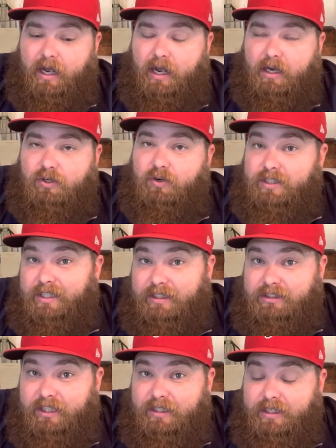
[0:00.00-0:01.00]
Chris
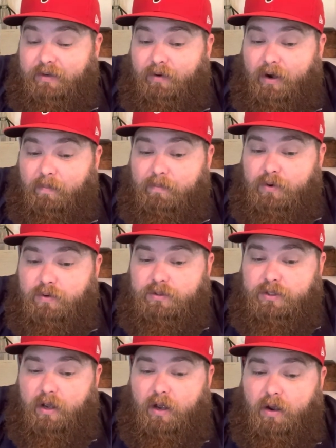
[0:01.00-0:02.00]
has JT
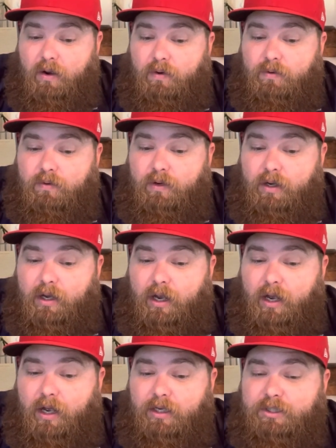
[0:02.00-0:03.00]
Realmuto.
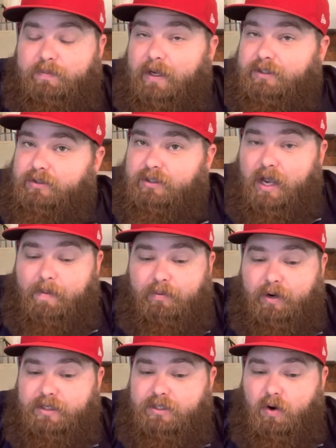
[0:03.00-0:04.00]
Spencer's got
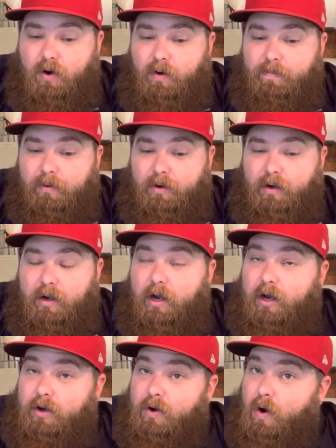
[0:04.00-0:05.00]
Bryce Harper.
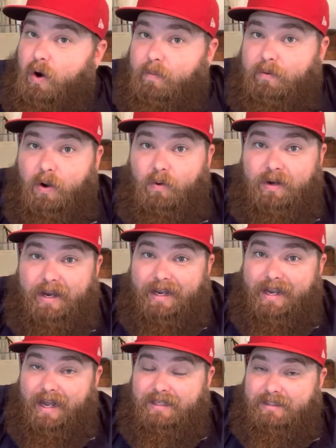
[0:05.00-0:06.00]
Carm going
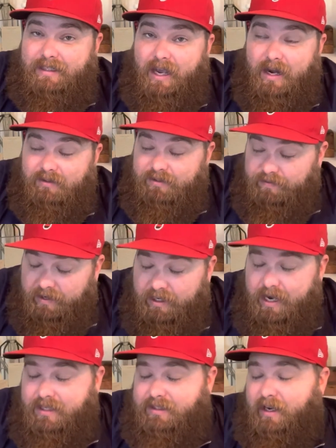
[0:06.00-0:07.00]
Nick Castellanos. If Nick
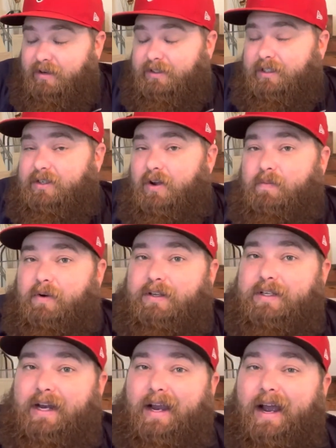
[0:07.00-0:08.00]
Castellanos hits home run
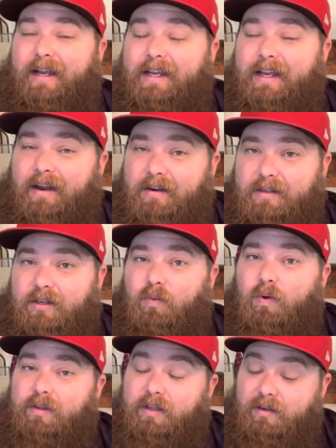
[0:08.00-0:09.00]
today, I can guarantee you
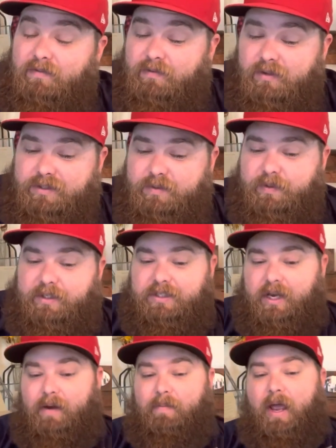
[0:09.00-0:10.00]
one thing: the Phillies win this
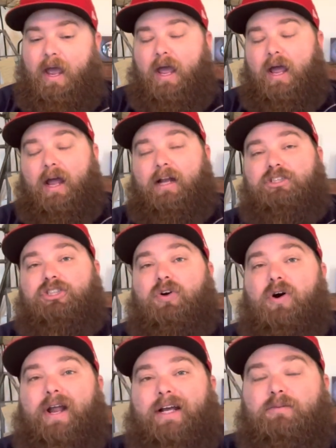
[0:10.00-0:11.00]
game. And
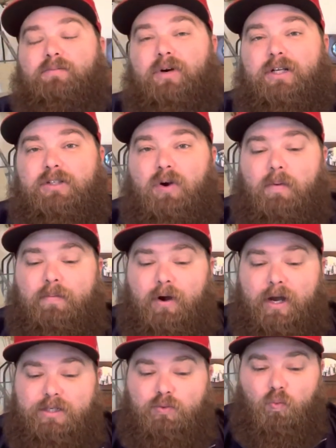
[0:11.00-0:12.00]
Sean has Bryce Harper
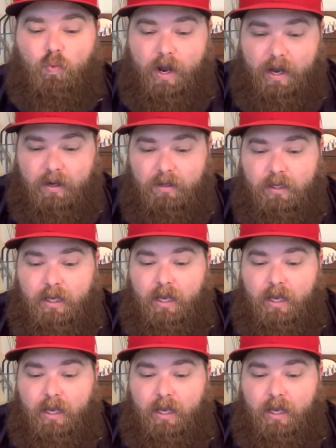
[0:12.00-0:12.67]
as well.